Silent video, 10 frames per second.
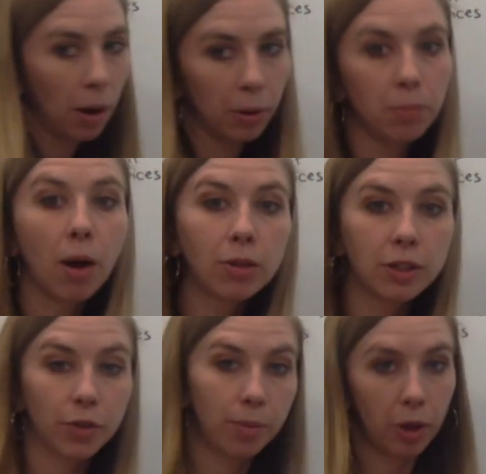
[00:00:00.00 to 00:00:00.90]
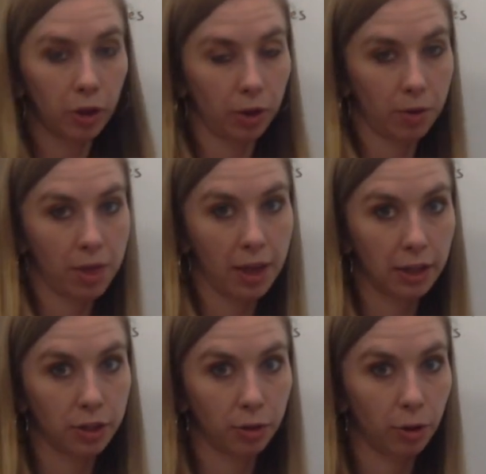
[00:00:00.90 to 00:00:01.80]
probably most familiar with
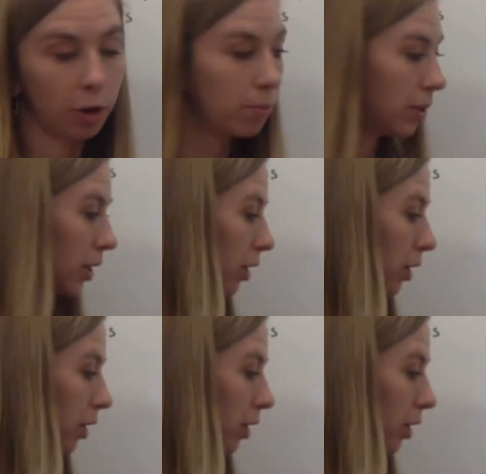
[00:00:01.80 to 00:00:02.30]
his group.